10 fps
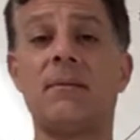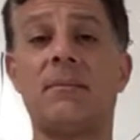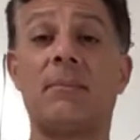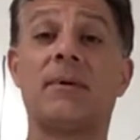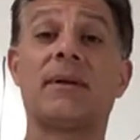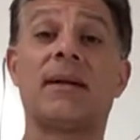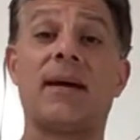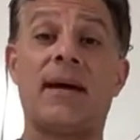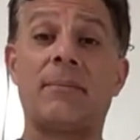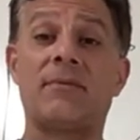people are gonna
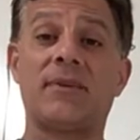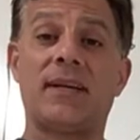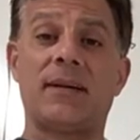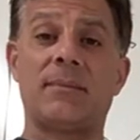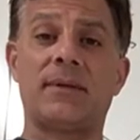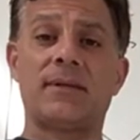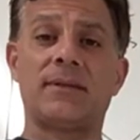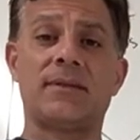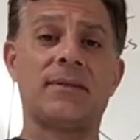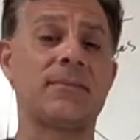opt for hamburgers,
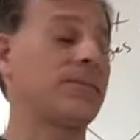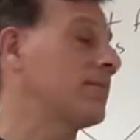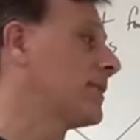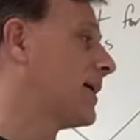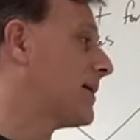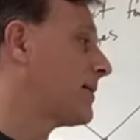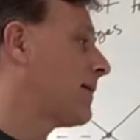okay?